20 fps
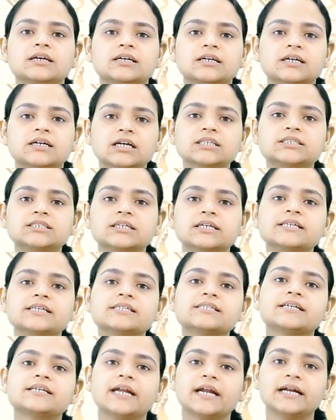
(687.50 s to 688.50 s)
Culture
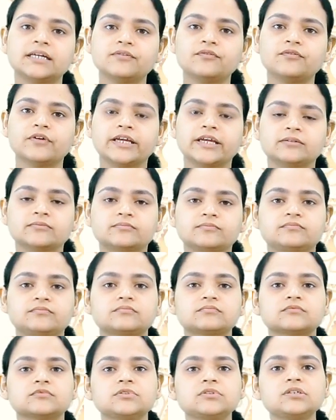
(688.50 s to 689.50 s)
is gratifying.
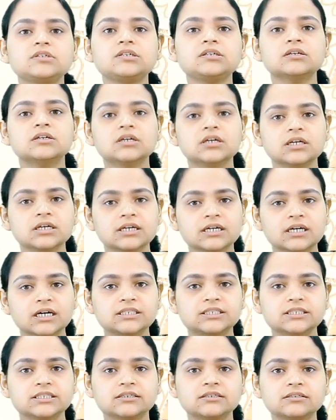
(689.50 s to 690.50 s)

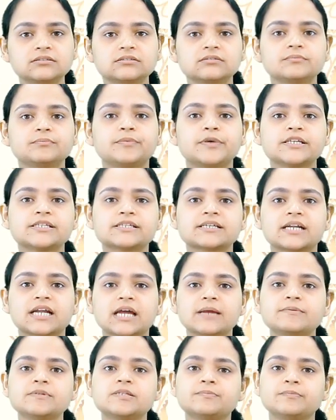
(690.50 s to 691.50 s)
Culture
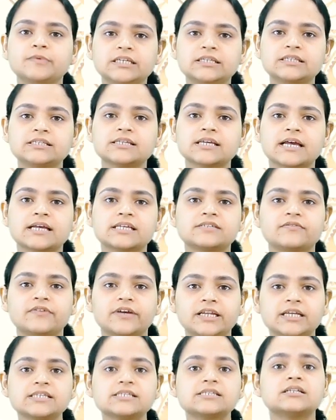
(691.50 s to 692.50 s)
prescribes means as
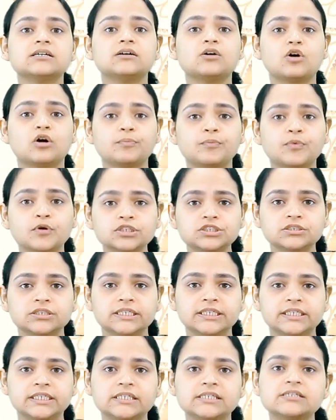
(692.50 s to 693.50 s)
well as the
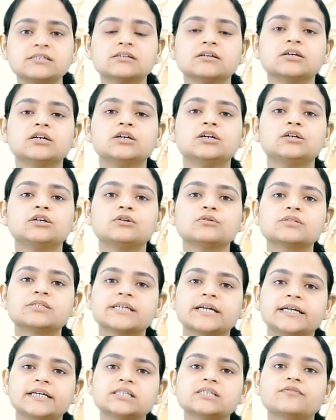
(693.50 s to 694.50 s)
opportunities to
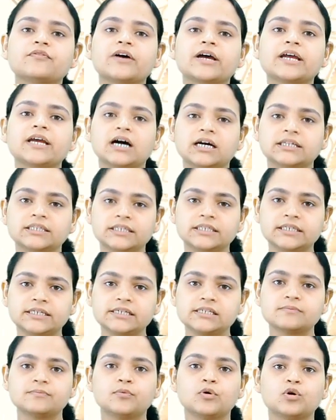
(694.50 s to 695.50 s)
satisfy our
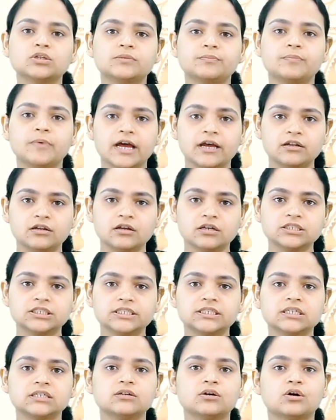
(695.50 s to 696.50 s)
needs, both
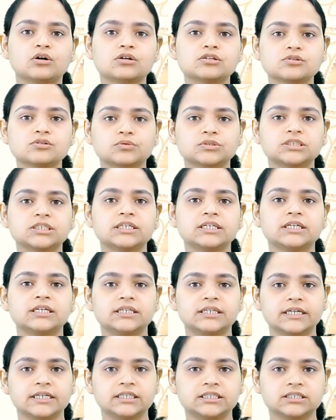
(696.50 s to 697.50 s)
biological or social
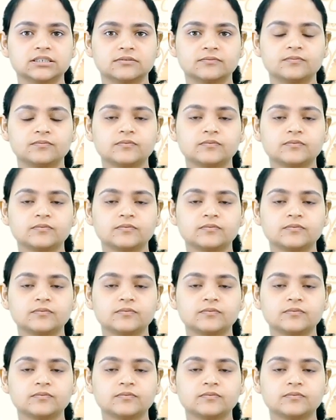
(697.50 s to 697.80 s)
in nature.